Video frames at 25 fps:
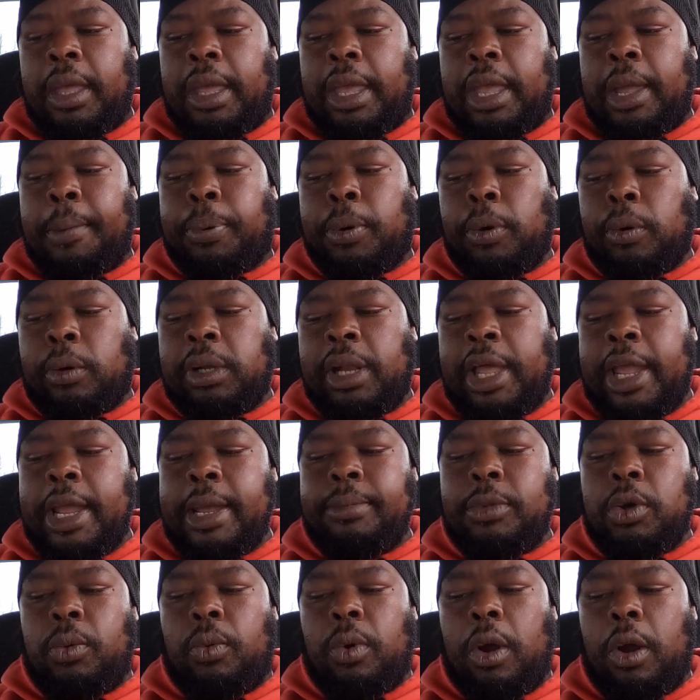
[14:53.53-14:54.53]
And
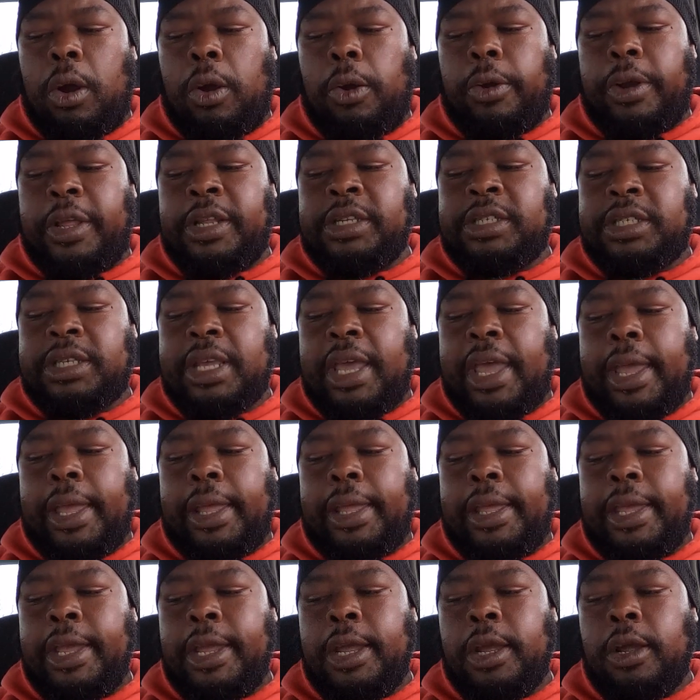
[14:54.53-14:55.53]
proclaim the word and
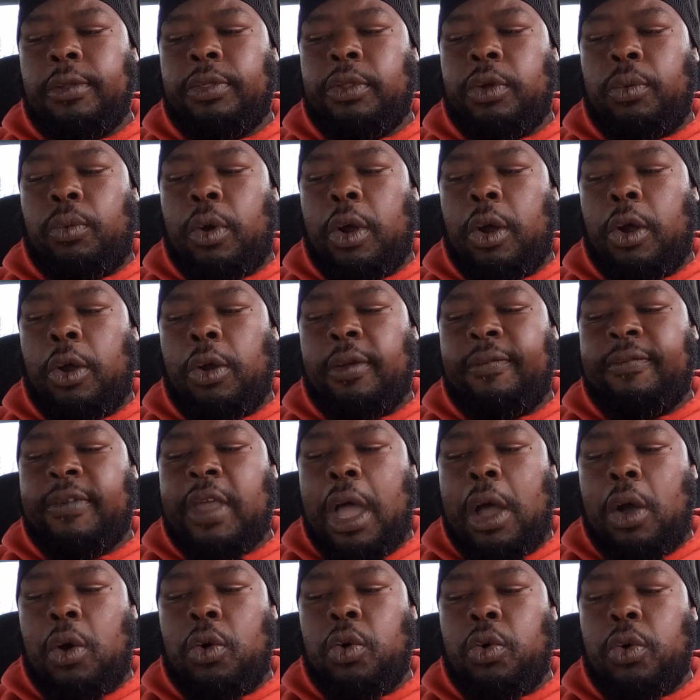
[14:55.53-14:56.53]
say, hear the word of
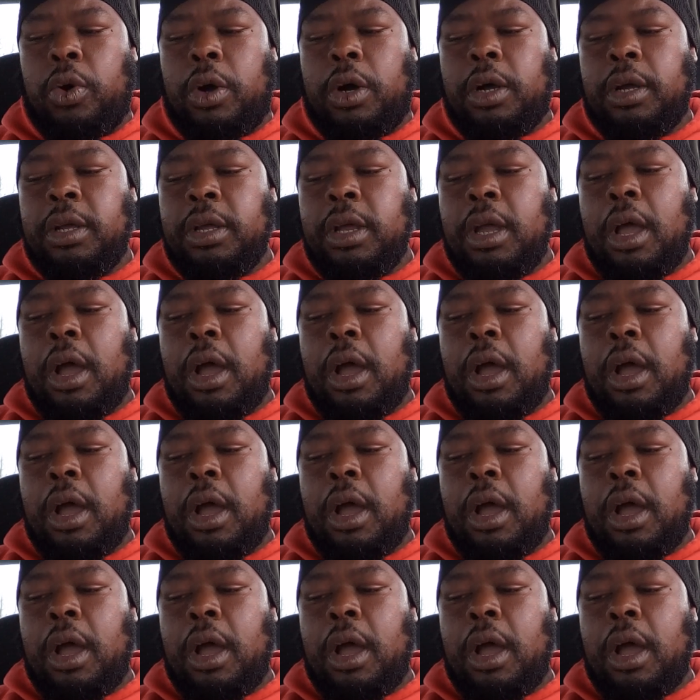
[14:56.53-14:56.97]
Yahuwah,